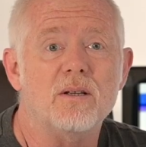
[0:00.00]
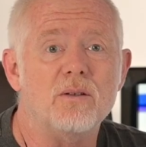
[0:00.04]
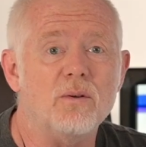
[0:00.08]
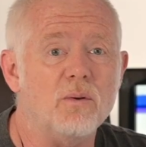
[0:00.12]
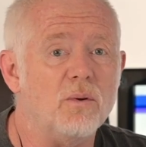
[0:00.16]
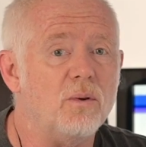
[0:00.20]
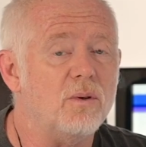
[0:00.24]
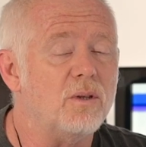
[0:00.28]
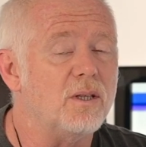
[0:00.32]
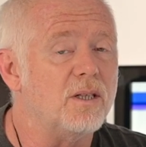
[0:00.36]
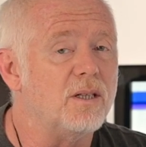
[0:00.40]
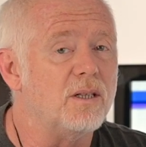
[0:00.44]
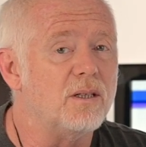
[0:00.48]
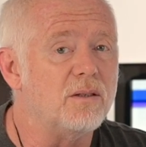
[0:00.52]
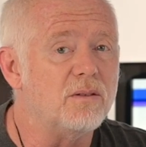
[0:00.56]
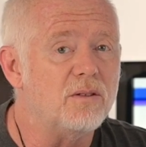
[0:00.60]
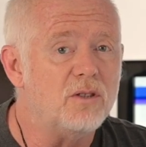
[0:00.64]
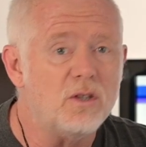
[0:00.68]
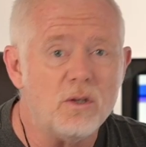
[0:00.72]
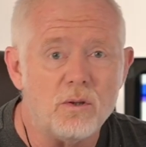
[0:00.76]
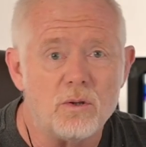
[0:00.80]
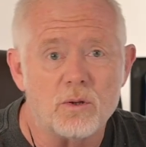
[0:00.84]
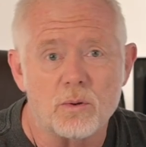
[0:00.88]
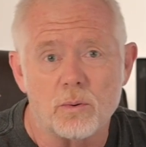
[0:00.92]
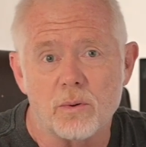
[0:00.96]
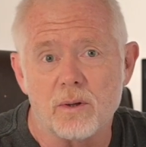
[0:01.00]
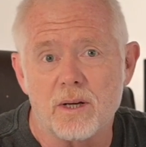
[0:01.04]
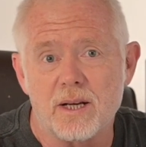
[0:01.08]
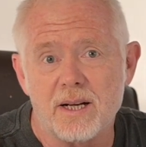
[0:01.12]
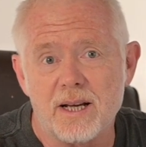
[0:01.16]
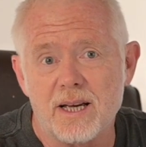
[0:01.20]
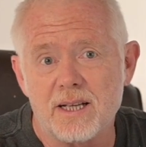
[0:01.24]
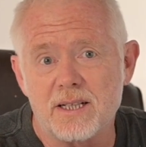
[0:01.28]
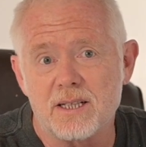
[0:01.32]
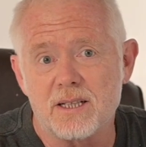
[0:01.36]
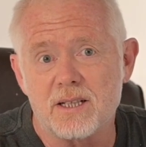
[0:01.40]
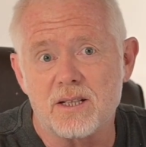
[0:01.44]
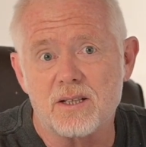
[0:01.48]
and all the usual
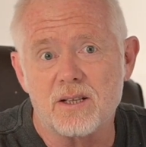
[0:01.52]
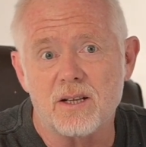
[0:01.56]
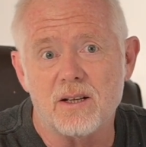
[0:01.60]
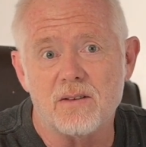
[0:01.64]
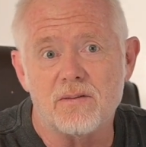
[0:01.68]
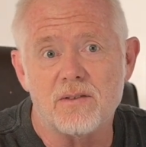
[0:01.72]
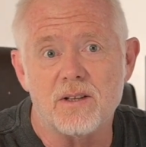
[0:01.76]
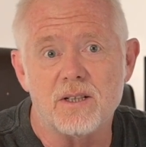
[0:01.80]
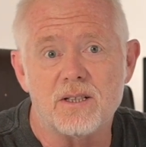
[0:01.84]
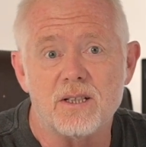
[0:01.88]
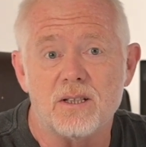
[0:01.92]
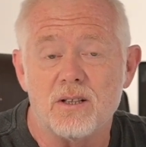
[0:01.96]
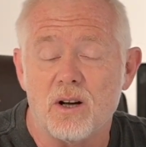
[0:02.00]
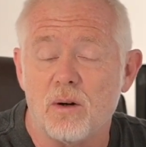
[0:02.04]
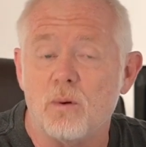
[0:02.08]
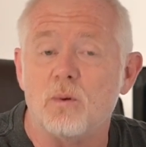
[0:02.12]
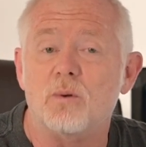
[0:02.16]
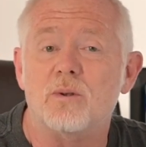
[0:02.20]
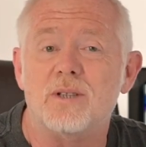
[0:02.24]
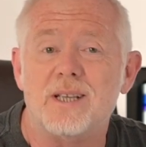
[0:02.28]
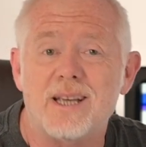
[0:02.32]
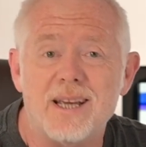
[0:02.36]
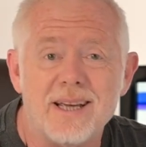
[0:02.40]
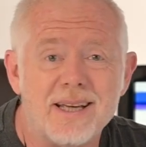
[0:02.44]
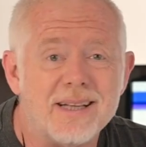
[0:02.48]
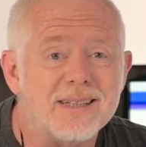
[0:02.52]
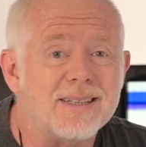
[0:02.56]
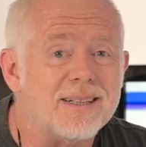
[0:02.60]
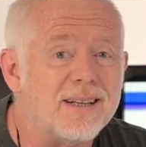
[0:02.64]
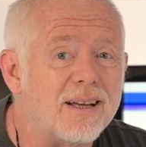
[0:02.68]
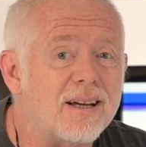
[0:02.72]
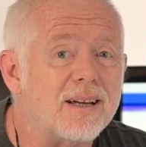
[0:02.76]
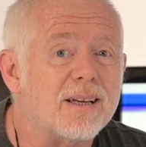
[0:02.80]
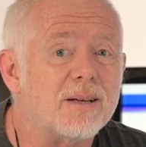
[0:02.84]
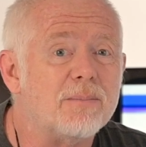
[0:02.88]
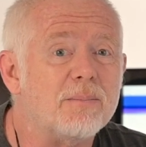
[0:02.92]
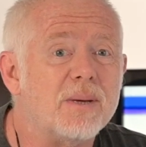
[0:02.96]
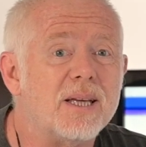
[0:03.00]
connected stuff that an old git
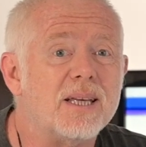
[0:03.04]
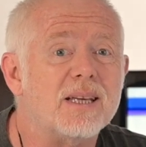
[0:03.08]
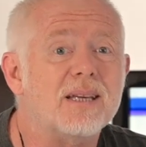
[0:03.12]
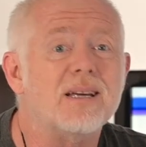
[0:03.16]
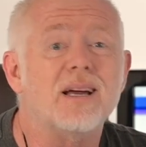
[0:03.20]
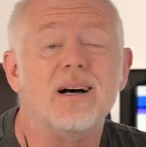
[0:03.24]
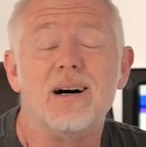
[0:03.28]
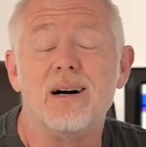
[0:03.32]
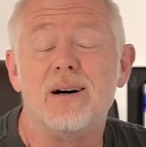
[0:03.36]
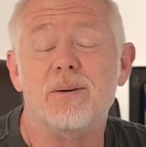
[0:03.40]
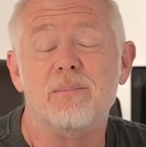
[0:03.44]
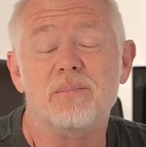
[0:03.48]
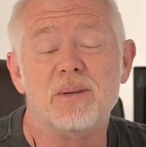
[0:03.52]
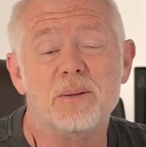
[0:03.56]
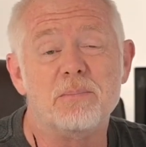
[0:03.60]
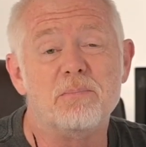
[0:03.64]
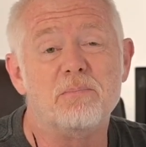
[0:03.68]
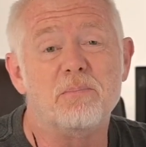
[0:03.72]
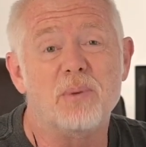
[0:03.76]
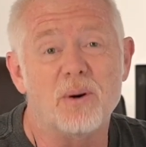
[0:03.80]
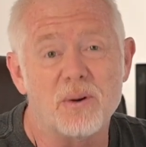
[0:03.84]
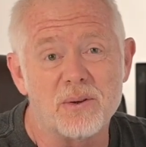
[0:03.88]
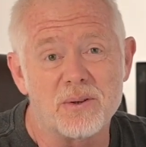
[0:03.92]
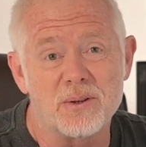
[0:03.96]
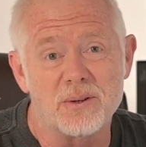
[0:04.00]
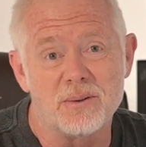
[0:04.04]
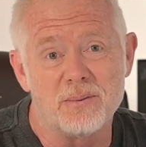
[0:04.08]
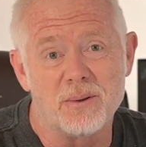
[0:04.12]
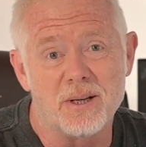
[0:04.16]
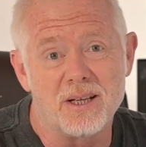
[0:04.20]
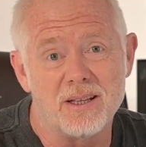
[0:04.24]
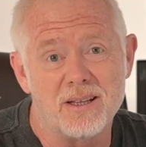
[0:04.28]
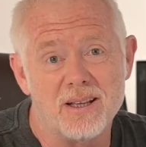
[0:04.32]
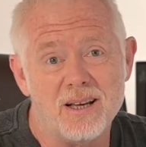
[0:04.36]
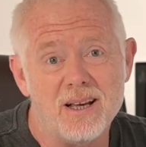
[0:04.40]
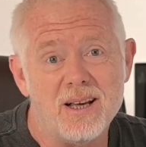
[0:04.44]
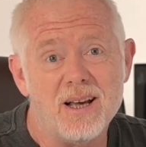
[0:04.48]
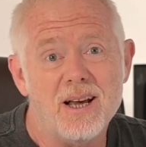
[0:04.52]
like me can't be bothered
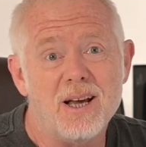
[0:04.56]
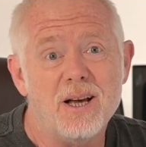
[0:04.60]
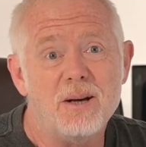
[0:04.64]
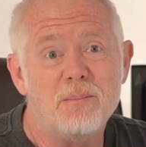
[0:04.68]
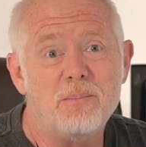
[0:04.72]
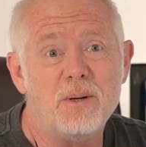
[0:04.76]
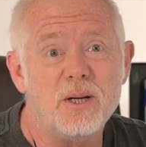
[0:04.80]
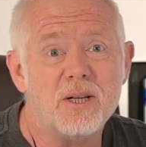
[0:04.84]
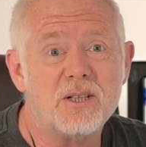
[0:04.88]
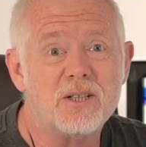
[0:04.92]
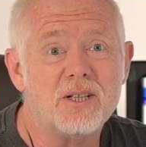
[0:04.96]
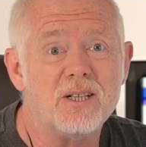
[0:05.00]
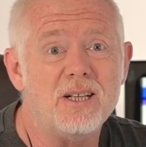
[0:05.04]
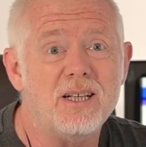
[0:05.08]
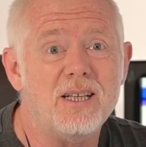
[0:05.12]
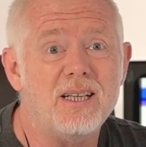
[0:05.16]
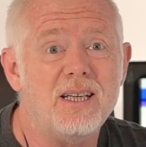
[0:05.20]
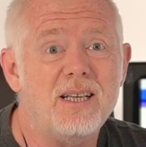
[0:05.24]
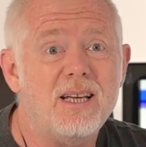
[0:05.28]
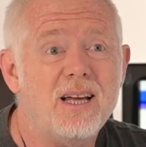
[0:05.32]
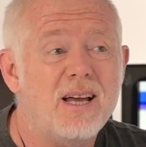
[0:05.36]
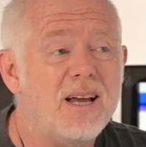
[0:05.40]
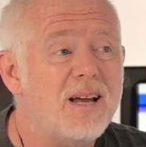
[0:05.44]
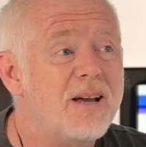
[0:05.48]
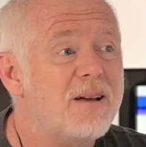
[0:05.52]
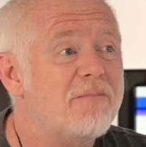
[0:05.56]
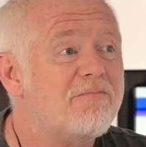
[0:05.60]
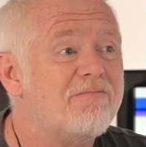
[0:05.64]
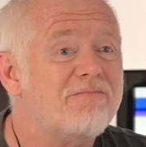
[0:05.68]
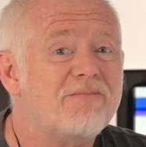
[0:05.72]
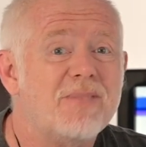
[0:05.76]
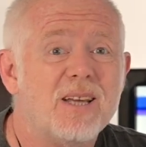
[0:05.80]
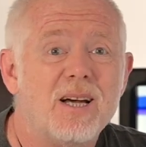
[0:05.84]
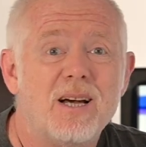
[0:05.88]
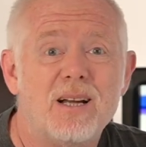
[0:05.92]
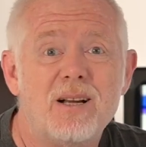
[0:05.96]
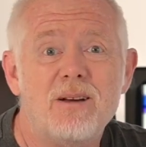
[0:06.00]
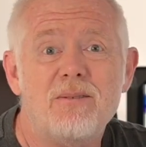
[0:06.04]
with. Personally,
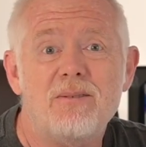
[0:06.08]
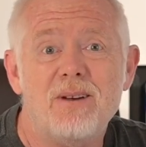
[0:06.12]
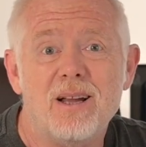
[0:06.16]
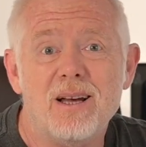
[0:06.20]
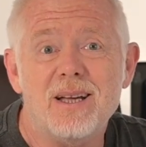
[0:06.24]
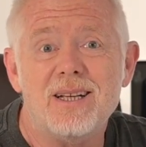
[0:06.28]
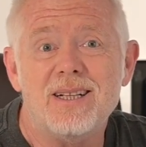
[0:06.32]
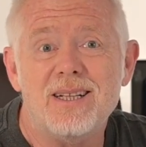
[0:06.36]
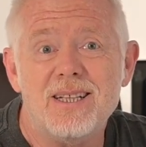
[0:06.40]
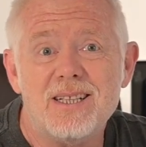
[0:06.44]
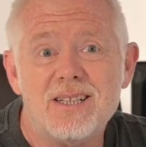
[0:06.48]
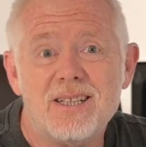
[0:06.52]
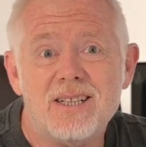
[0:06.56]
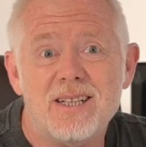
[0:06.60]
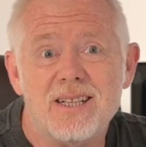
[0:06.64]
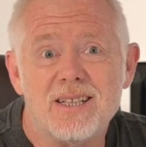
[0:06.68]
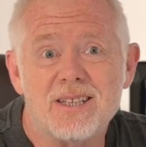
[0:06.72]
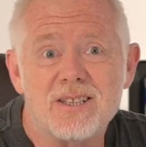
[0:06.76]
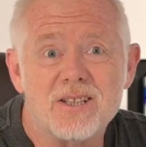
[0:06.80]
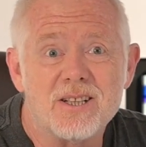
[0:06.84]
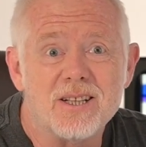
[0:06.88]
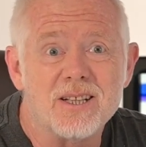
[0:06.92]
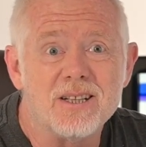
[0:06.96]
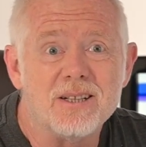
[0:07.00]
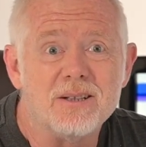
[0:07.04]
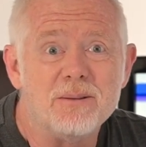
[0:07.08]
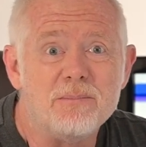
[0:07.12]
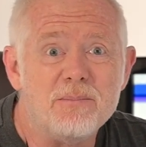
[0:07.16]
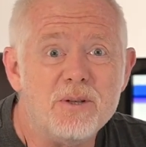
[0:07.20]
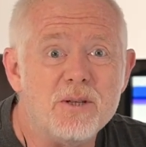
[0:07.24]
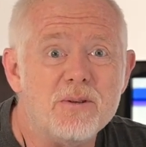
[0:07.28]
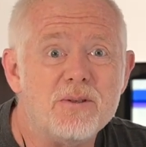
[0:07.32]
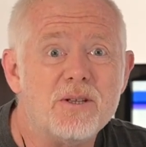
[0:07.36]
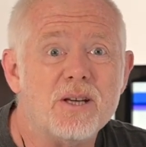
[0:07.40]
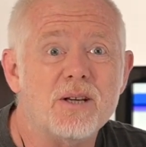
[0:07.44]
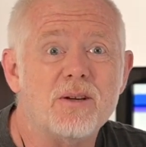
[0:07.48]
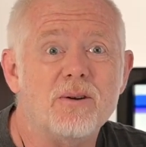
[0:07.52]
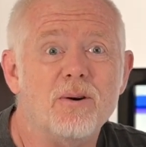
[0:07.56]
I don't like listening to
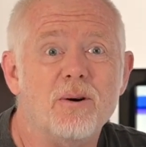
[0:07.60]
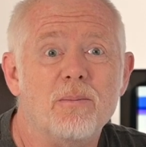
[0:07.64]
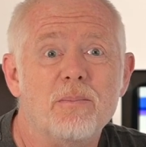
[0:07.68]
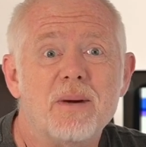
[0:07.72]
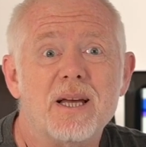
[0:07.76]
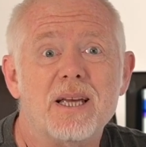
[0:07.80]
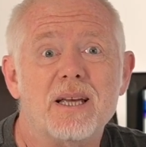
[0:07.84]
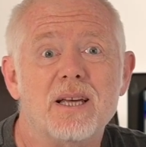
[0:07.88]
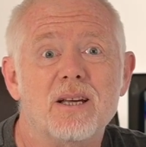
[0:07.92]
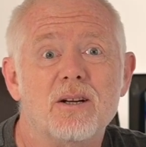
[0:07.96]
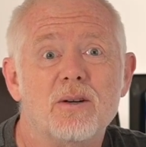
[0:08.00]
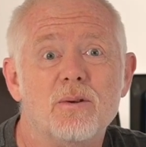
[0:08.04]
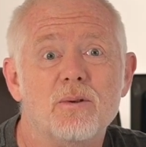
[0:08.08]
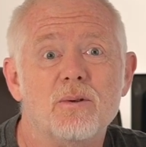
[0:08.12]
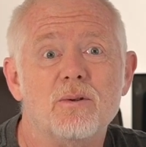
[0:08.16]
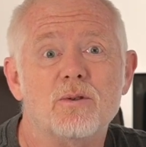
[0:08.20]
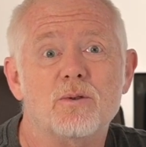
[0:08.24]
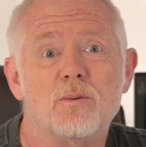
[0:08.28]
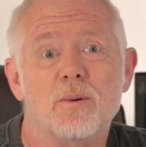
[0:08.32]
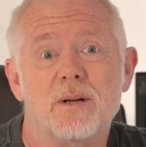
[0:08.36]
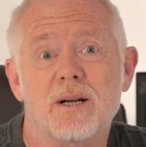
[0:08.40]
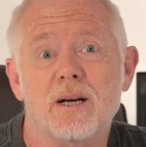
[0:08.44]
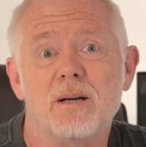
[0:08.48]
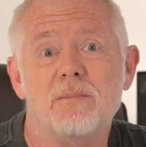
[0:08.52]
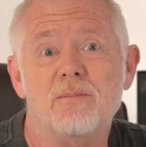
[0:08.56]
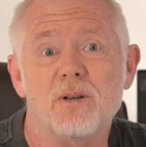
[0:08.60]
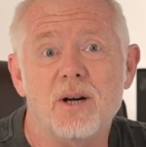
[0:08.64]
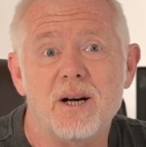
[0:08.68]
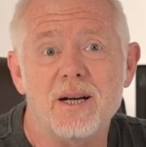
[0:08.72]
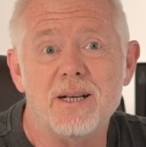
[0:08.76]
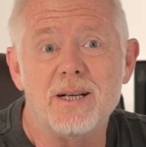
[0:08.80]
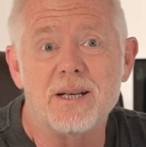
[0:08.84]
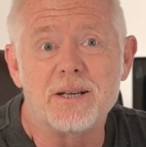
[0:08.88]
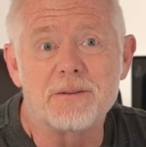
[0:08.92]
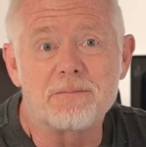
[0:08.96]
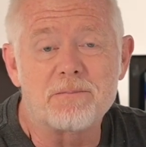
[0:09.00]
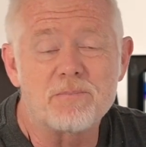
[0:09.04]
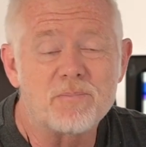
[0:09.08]
music or making calls when I'm
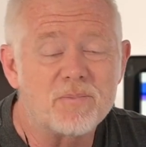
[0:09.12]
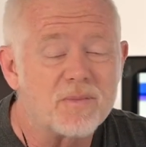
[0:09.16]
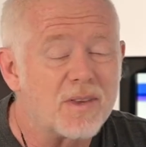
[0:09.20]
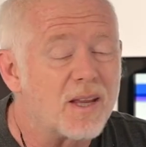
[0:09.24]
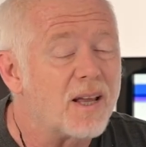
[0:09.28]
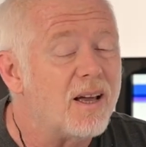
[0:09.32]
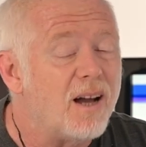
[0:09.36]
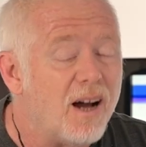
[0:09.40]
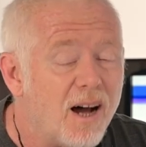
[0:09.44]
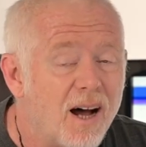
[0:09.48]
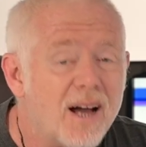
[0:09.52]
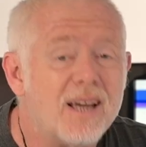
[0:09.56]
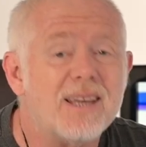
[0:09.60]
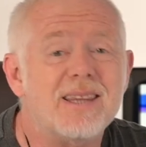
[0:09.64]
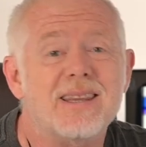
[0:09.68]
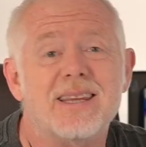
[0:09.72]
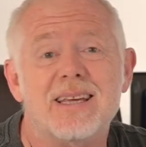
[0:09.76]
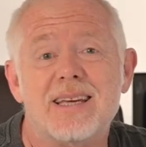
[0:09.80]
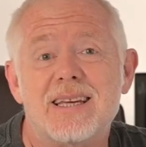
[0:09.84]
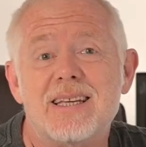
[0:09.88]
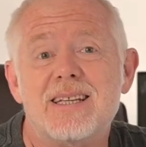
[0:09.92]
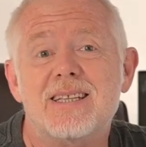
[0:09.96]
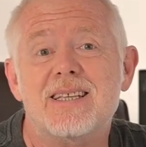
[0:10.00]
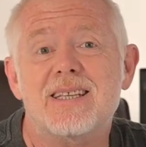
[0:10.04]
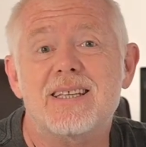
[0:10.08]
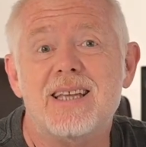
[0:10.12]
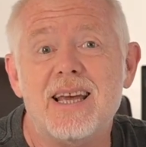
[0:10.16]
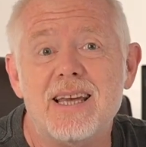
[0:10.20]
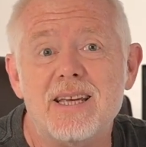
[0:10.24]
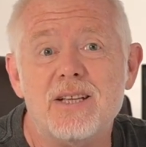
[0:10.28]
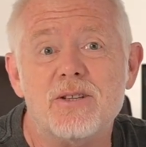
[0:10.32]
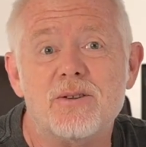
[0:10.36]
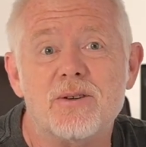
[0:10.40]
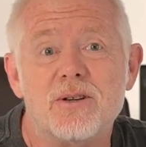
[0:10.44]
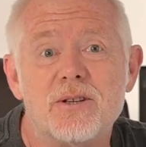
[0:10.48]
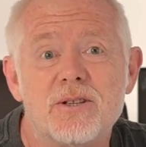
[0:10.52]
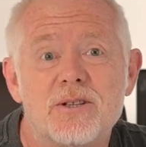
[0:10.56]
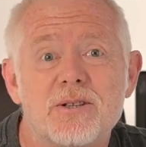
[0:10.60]
riding. I think it's
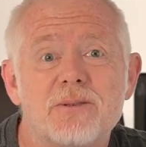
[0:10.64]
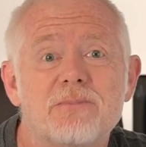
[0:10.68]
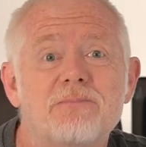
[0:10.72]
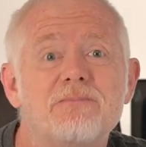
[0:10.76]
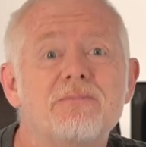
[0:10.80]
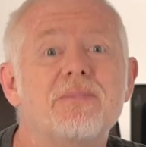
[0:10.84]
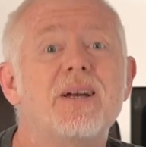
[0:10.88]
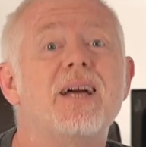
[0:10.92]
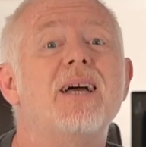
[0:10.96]
dangerous.